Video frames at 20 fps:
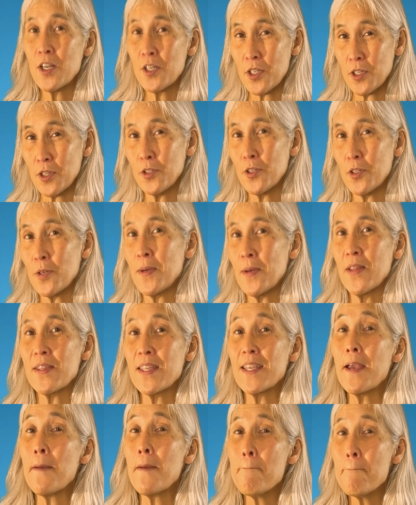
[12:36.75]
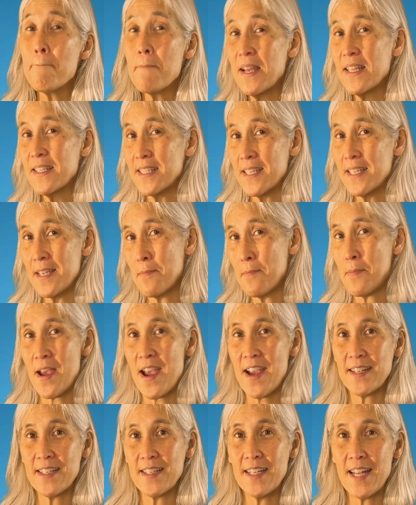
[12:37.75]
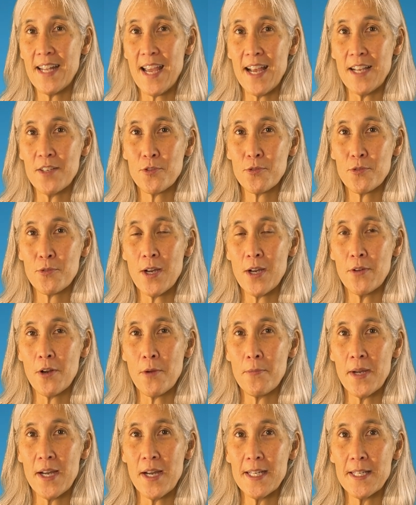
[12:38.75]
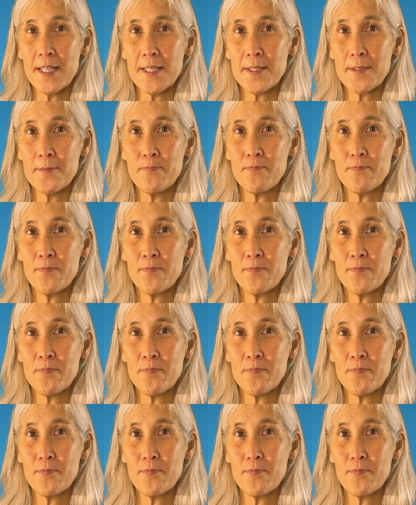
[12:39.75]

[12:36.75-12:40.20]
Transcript: to learn about the immense impact it has throughout our bodies.